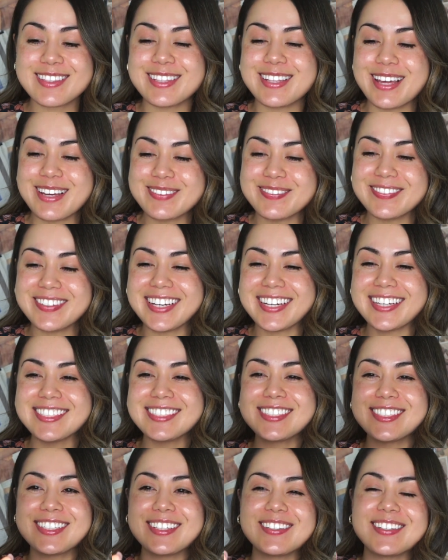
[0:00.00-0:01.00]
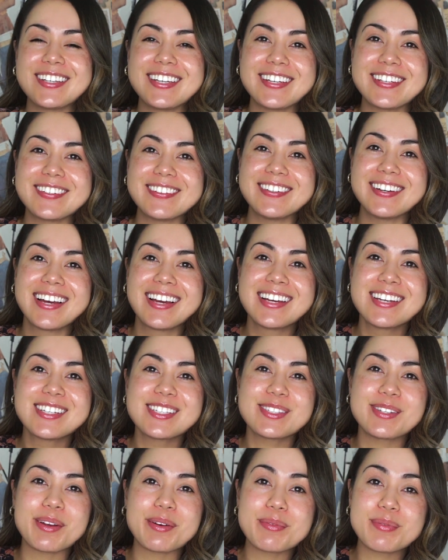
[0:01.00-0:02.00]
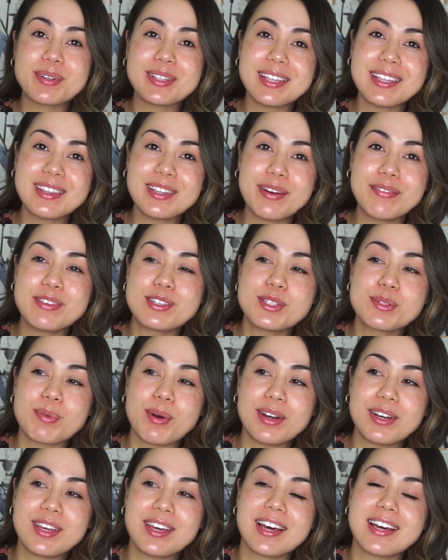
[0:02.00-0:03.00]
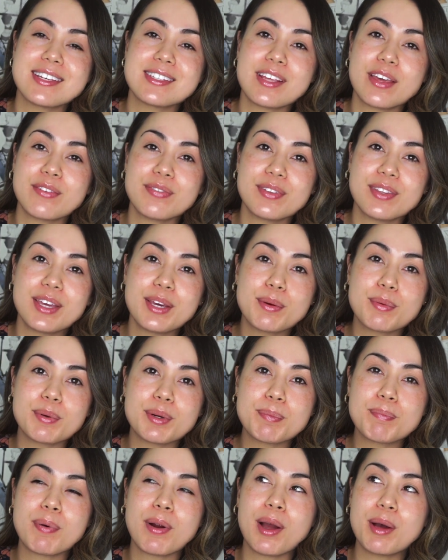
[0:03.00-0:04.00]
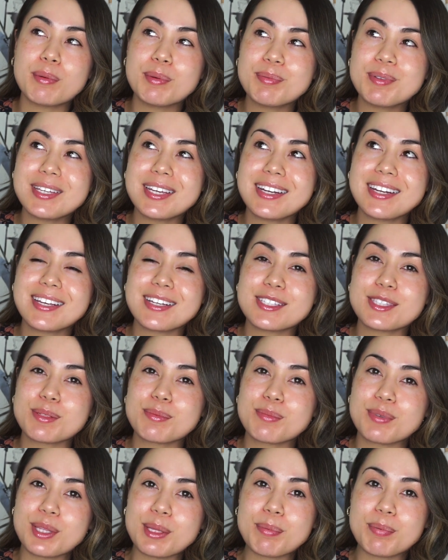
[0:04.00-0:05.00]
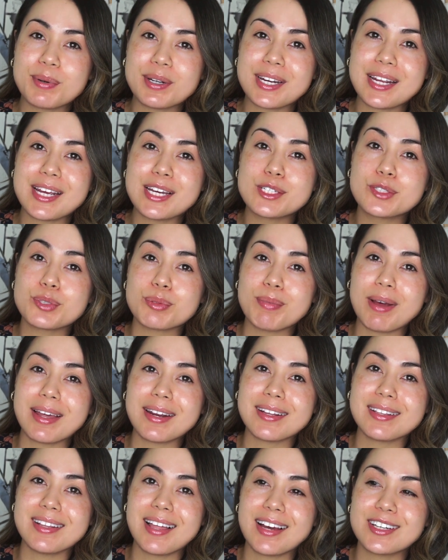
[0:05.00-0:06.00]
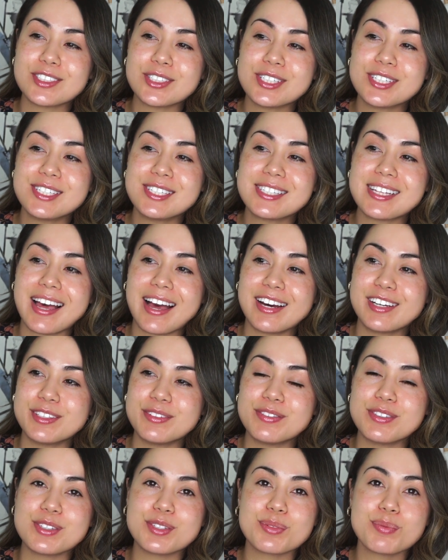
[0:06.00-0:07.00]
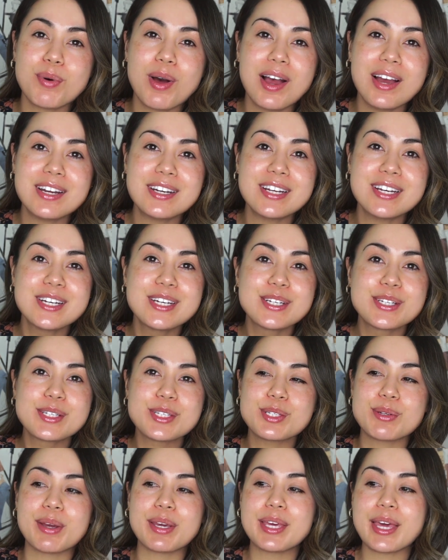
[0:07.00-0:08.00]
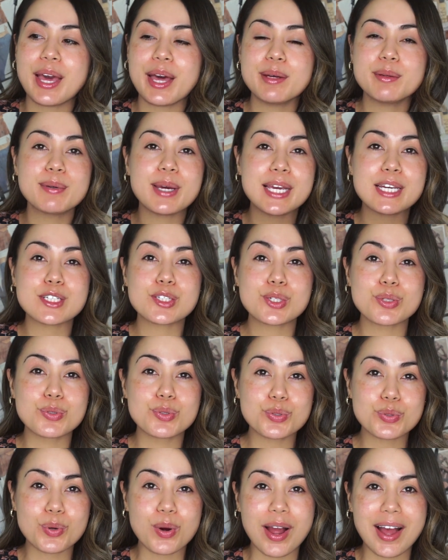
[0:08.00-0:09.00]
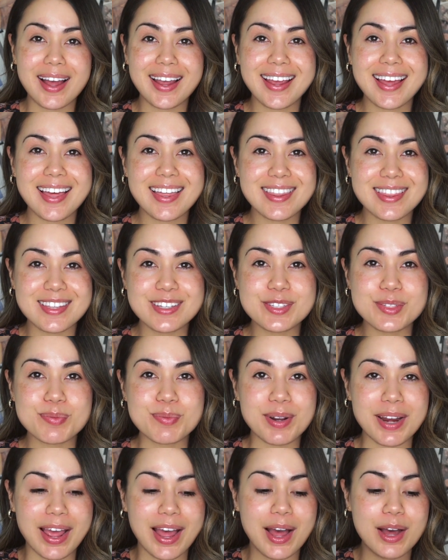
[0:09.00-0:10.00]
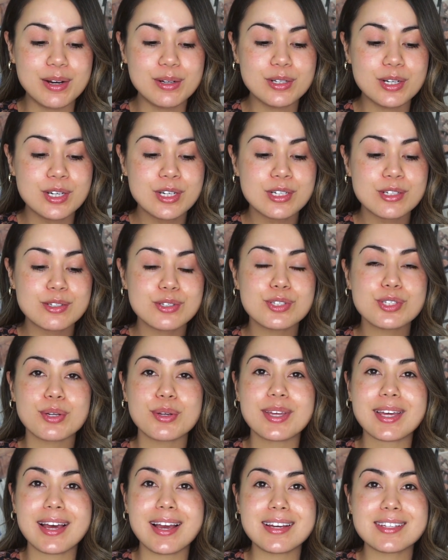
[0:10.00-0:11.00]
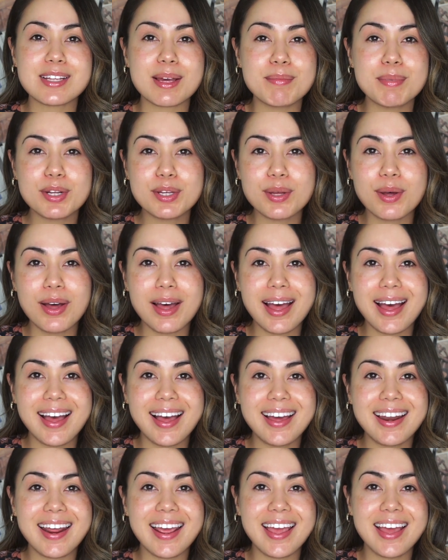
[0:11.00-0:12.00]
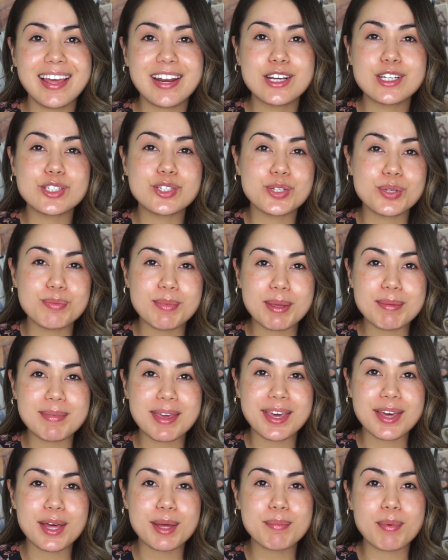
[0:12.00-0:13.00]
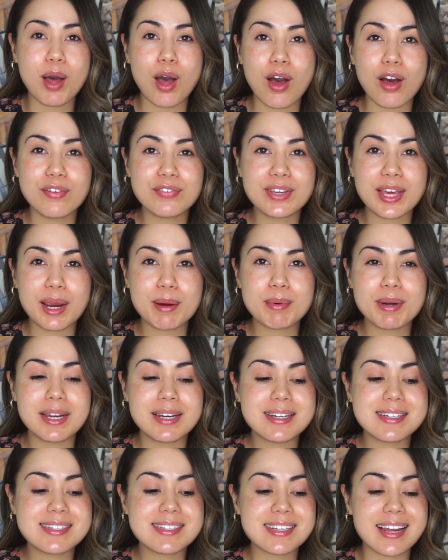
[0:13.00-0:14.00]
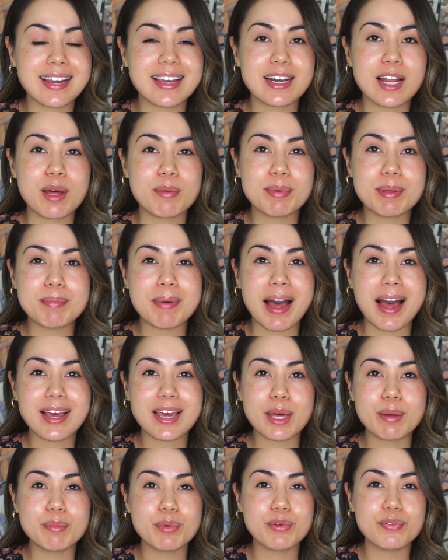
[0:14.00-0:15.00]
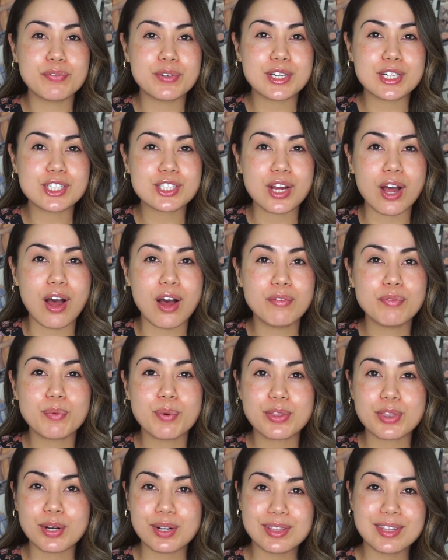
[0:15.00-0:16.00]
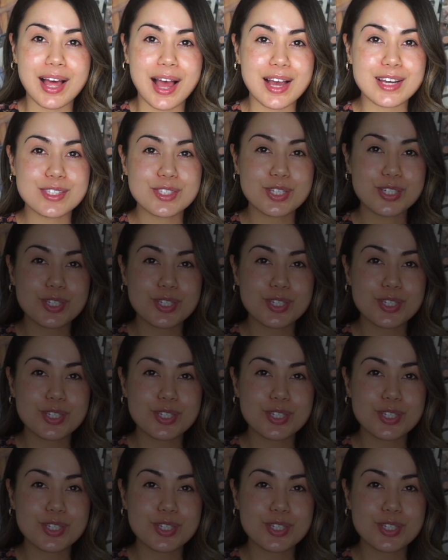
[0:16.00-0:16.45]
Let me show you. So I really love this one, you guys. I feel like we're probably gonna get some really pretty and dramatic lashes out of this one. So I can't wait to try this one out. So you guys, I'm gonna go ahead and do my makeup off camera in a second. I'll be back and we'll finish off with our last